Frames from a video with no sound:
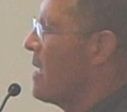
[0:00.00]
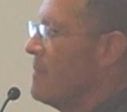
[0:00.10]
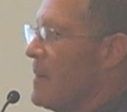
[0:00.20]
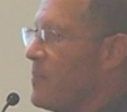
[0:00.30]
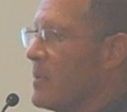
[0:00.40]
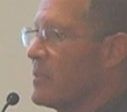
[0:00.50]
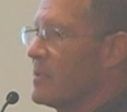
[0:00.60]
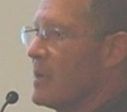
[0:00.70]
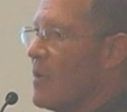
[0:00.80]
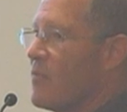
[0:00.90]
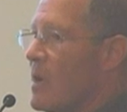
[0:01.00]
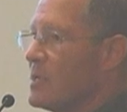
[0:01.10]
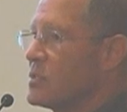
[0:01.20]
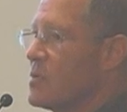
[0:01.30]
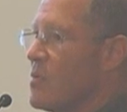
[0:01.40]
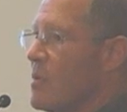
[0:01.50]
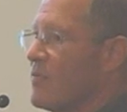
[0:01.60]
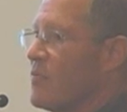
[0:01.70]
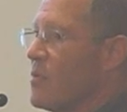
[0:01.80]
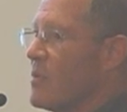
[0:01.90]
come up with an overall score
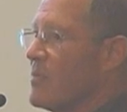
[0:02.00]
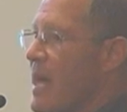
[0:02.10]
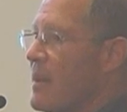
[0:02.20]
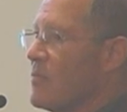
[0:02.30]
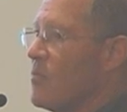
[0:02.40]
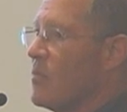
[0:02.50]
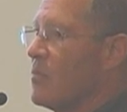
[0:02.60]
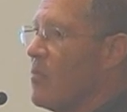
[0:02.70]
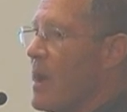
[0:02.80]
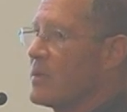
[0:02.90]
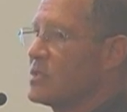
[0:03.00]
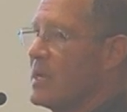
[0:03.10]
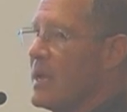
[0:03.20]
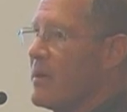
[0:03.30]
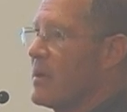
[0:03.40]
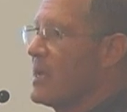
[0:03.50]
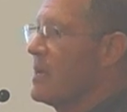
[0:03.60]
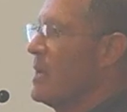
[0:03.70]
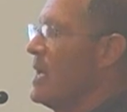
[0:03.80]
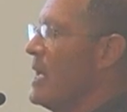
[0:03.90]
for that watershed
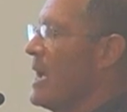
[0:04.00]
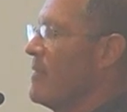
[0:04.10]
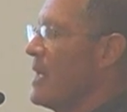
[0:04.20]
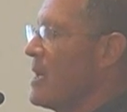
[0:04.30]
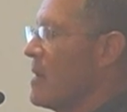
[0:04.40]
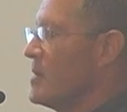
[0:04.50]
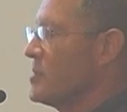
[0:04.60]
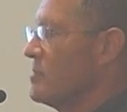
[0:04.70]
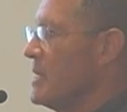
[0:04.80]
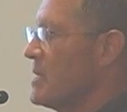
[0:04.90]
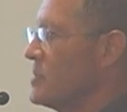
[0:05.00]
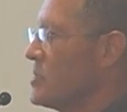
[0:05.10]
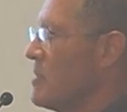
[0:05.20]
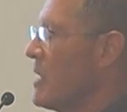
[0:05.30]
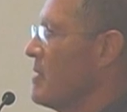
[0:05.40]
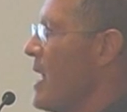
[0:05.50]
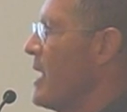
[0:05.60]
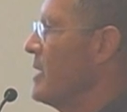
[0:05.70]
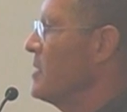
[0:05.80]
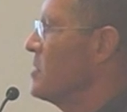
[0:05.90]
area, and they can also deconstruct
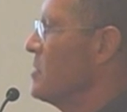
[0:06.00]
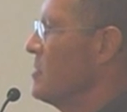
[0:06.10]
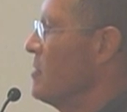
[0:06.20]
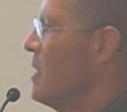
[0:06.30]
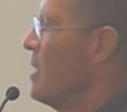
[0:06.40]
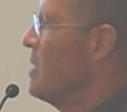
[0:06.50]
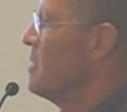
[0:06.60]
that into